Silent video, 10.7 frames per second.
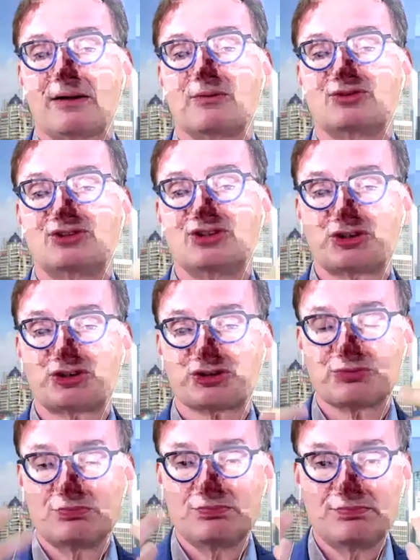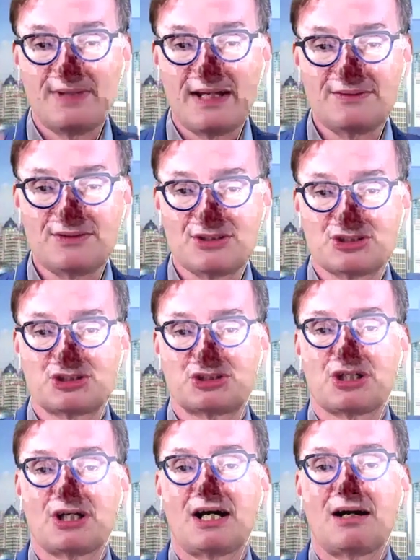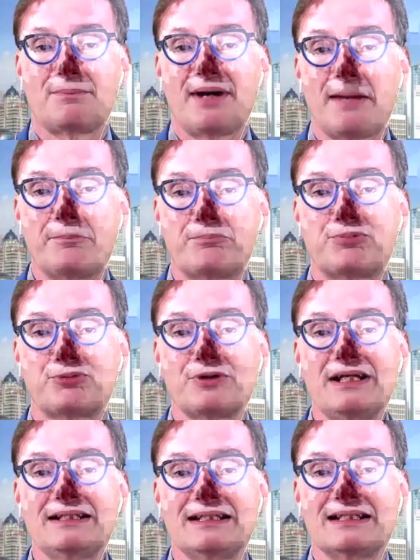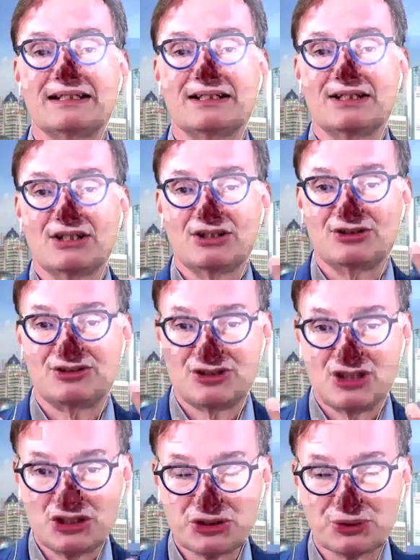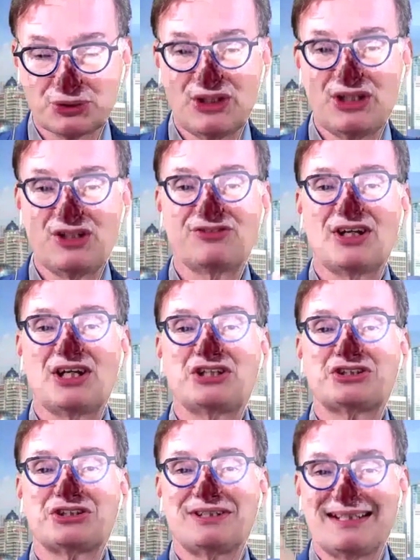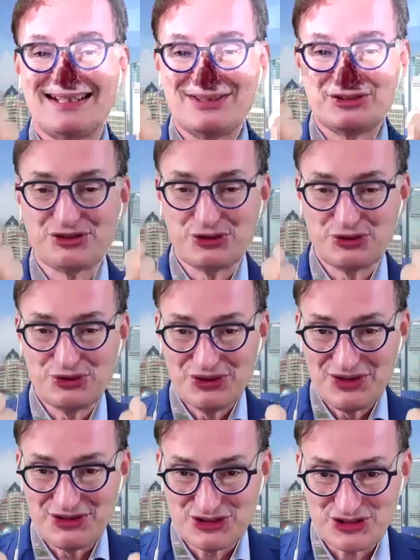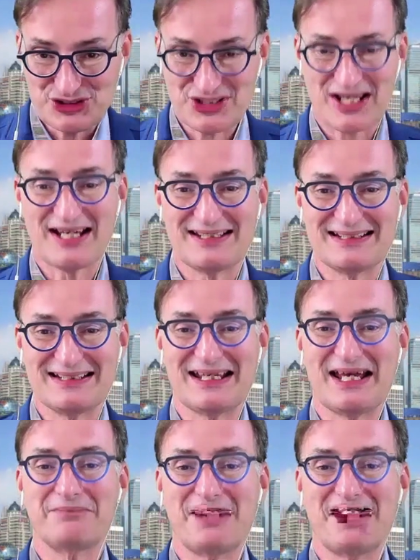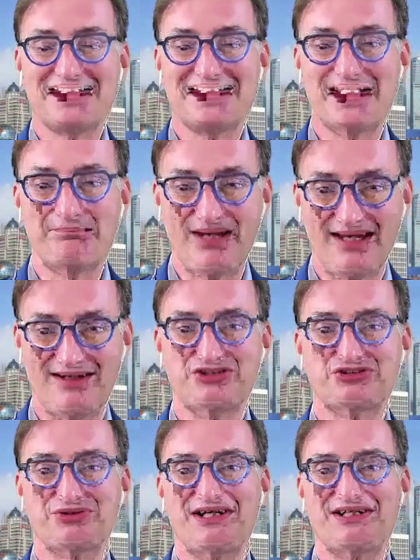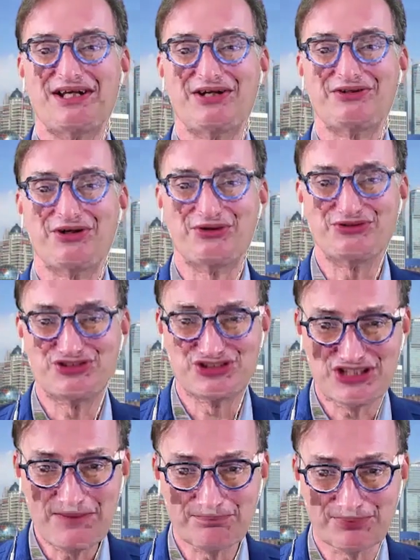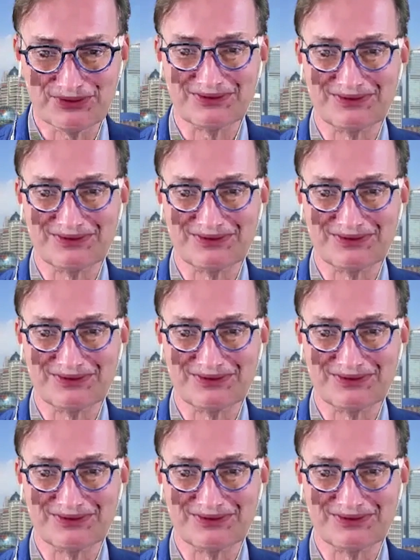did a tremendous job at bringing digital innovation into society and making it penetrate and go deeper